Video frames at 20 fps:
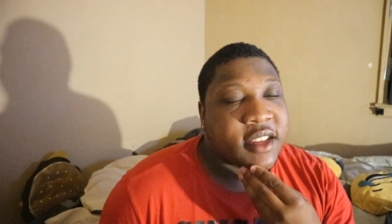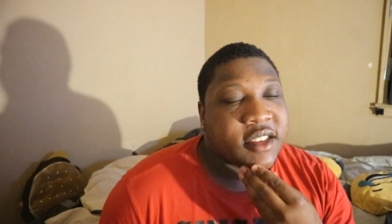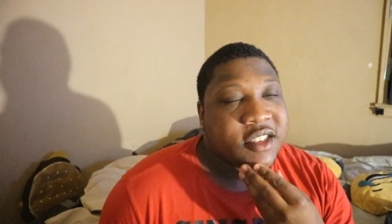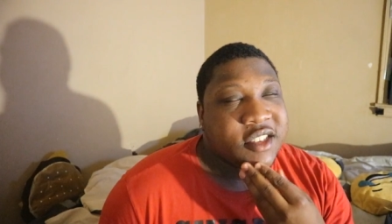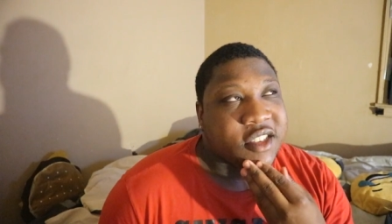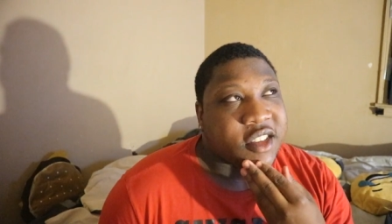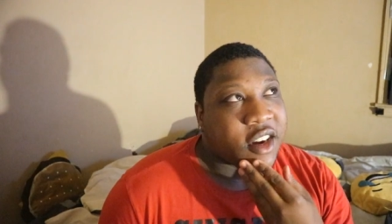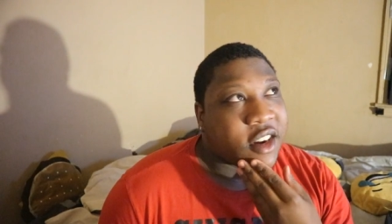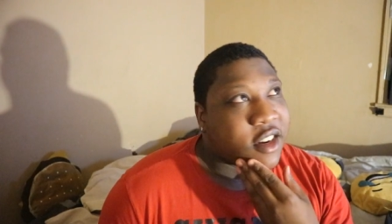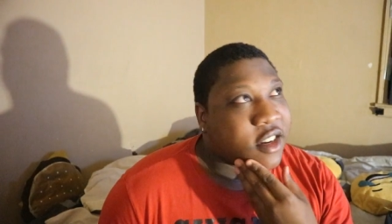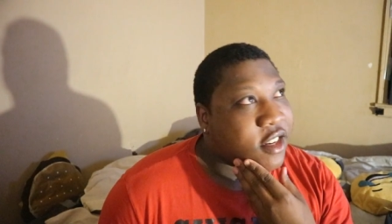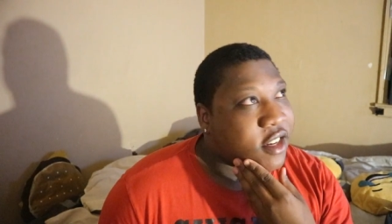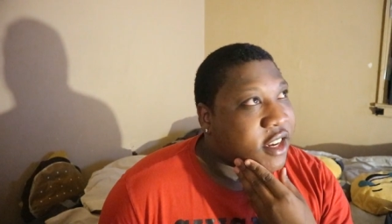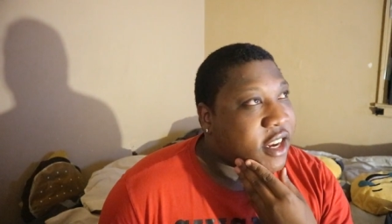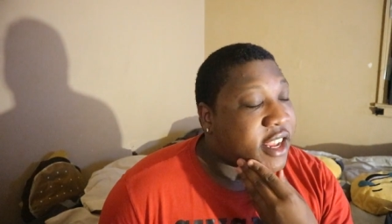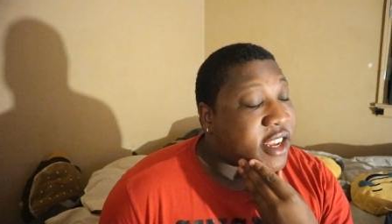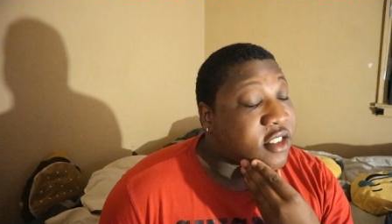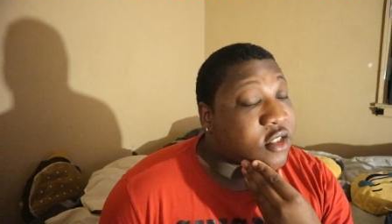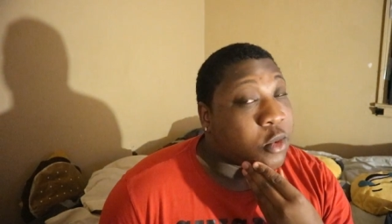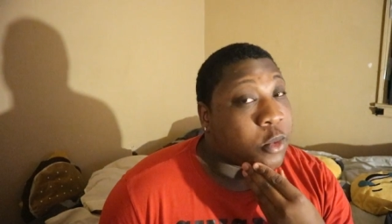starting
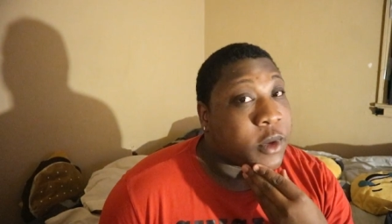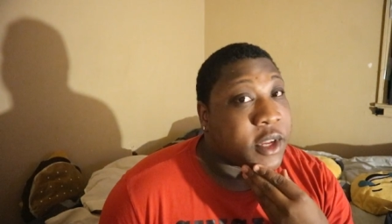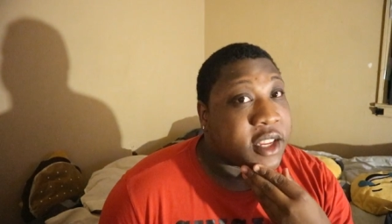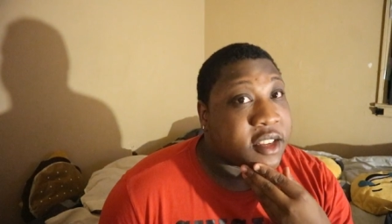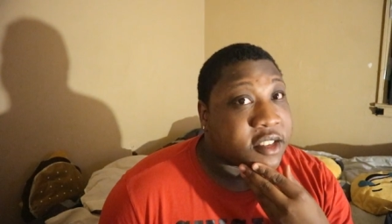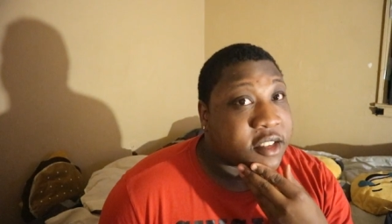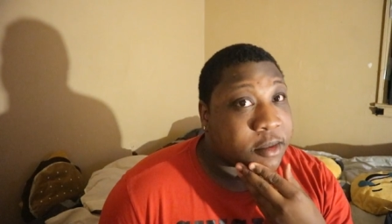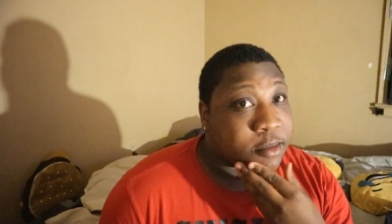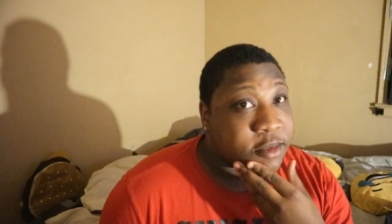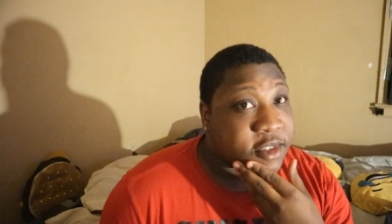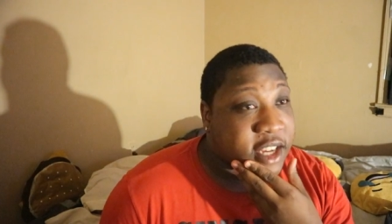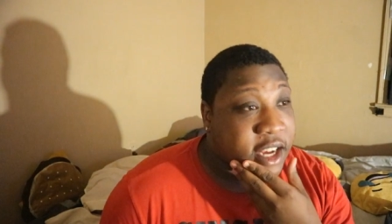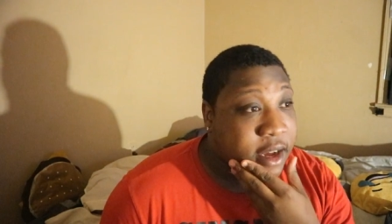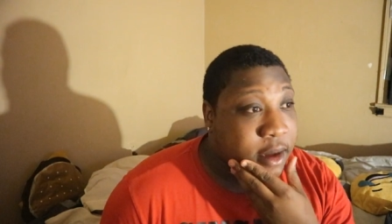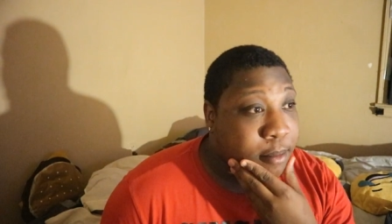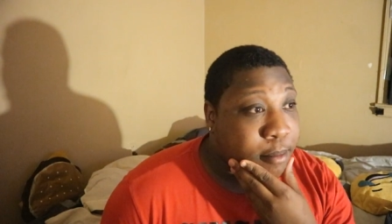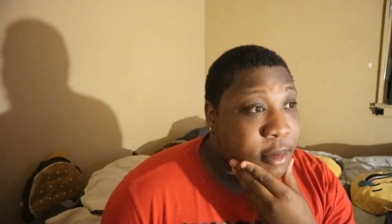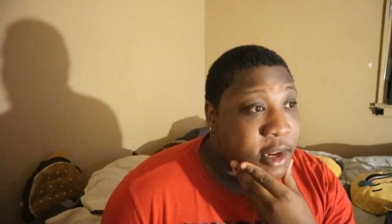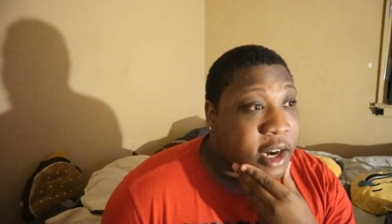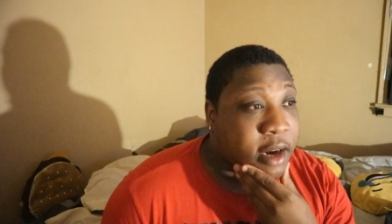next week
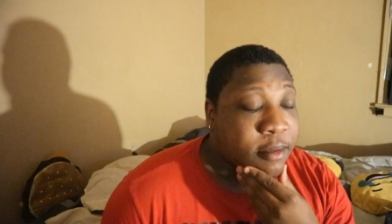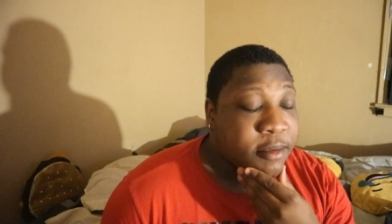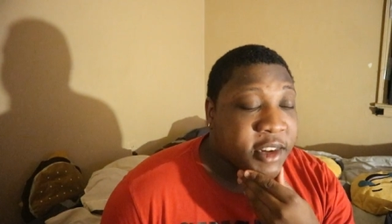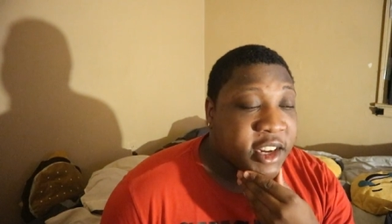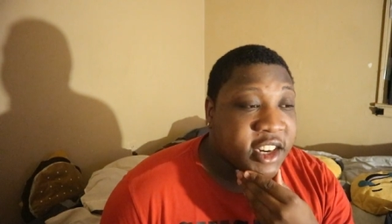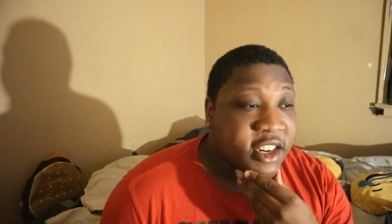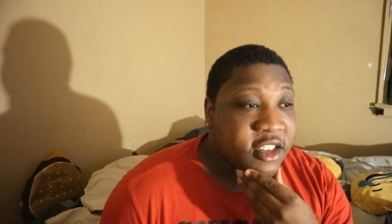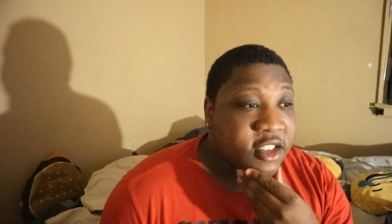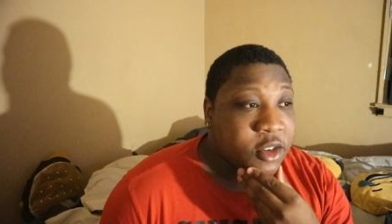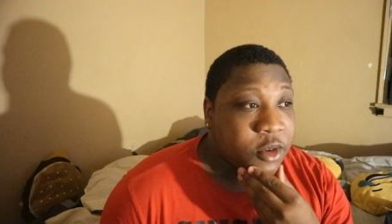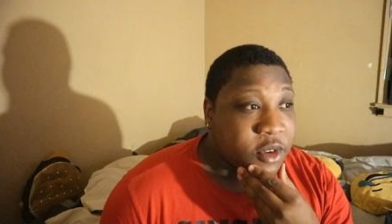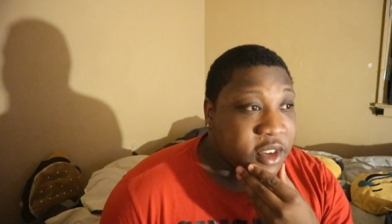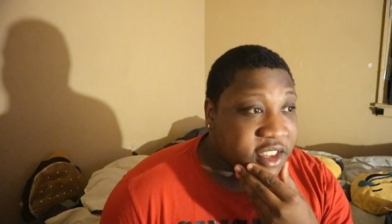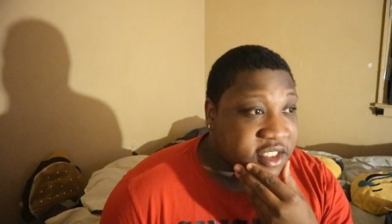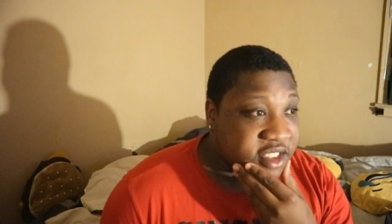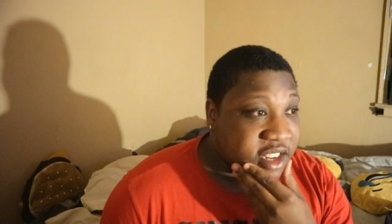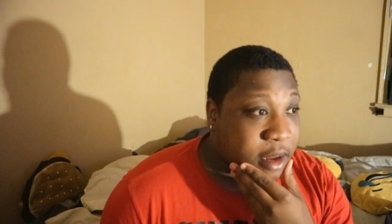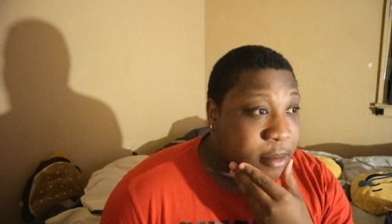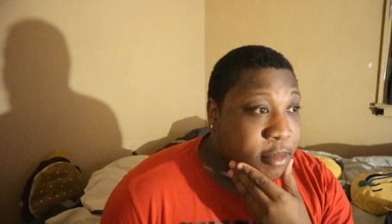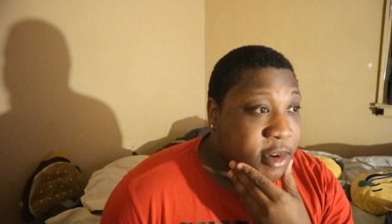sometime. But I'm going to do
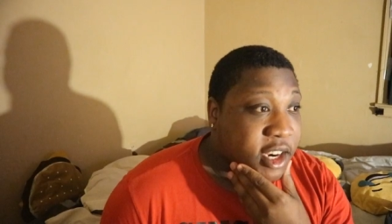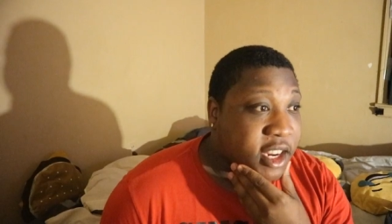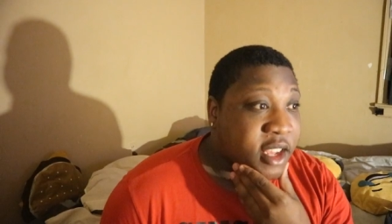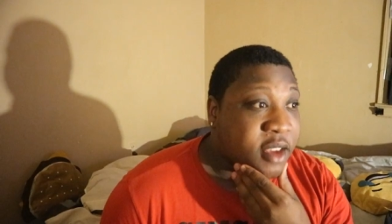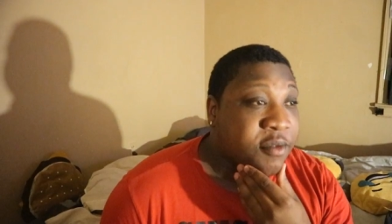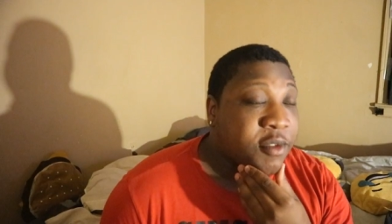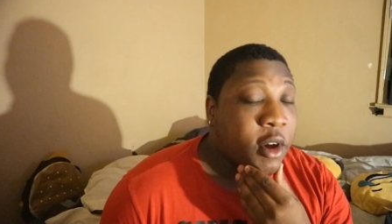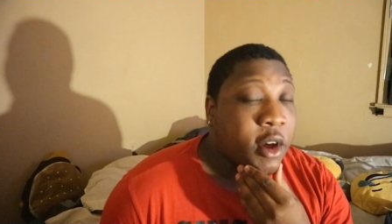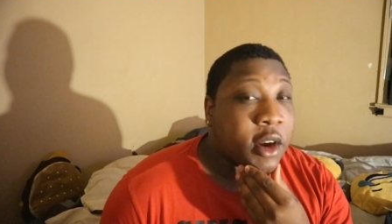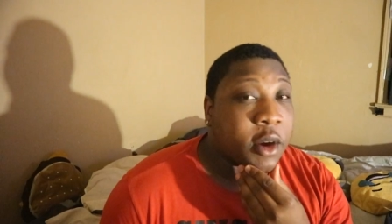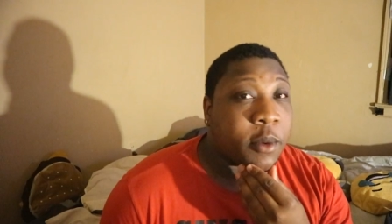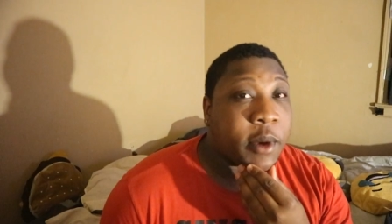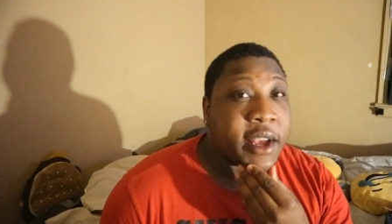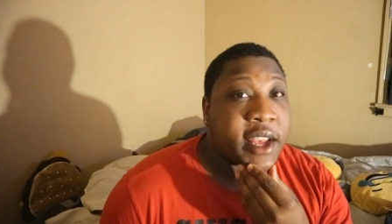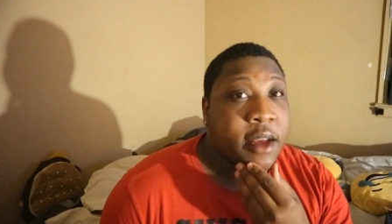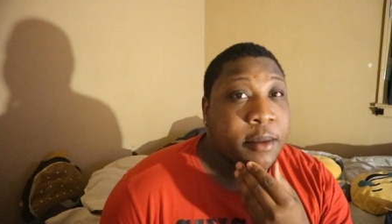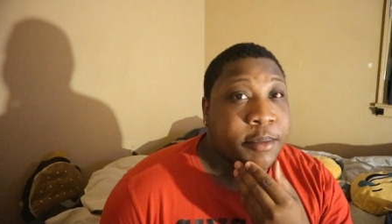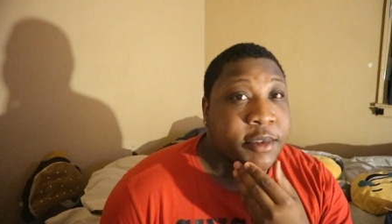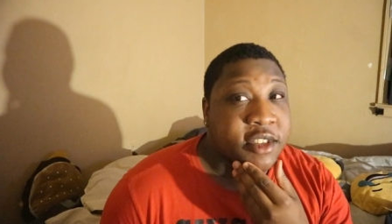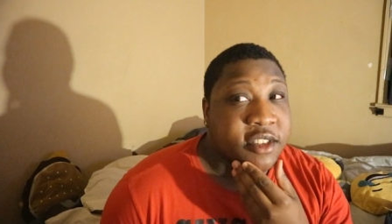this, I believe, all the
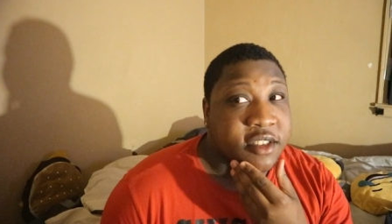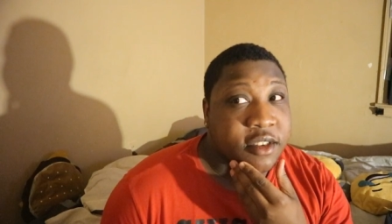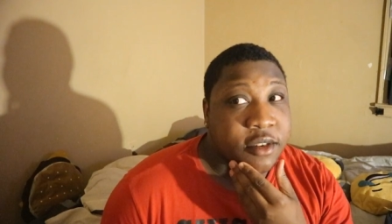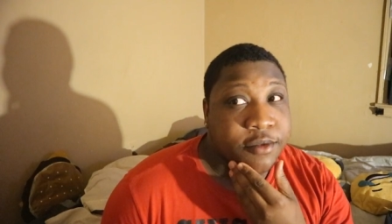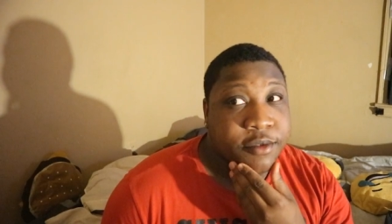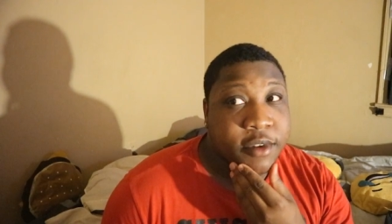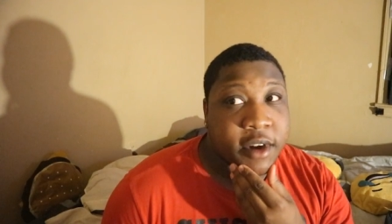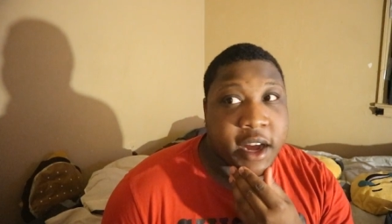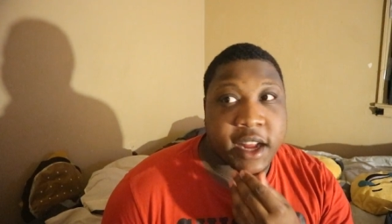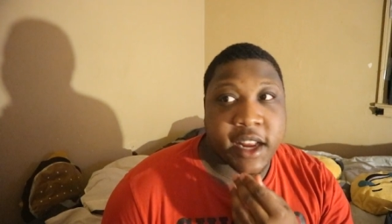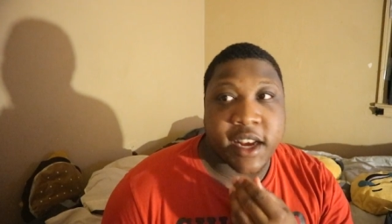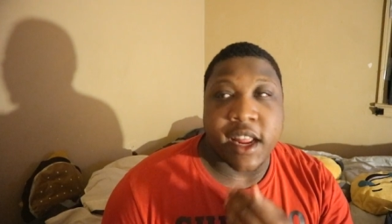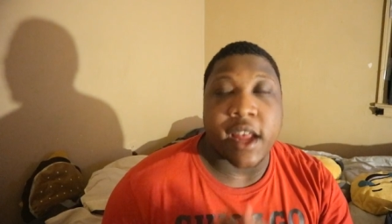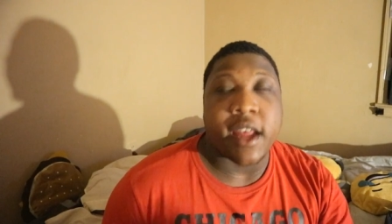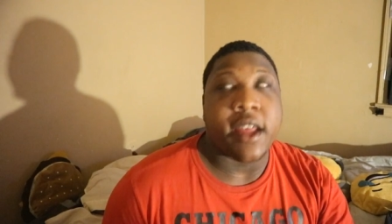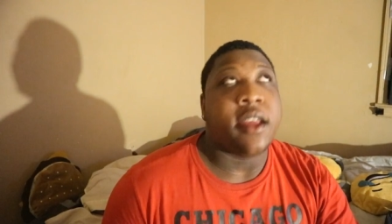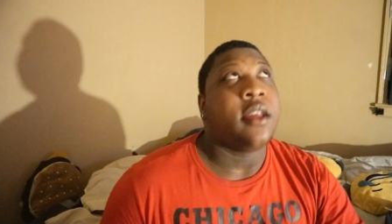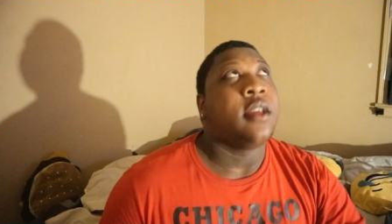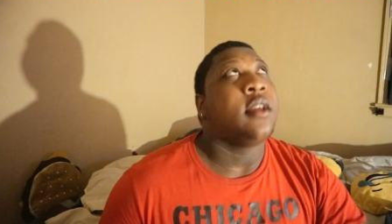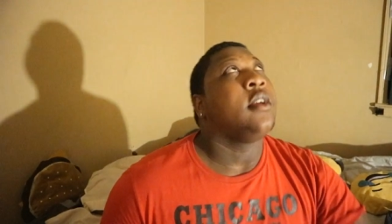way up until
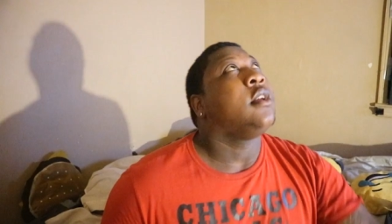Friday.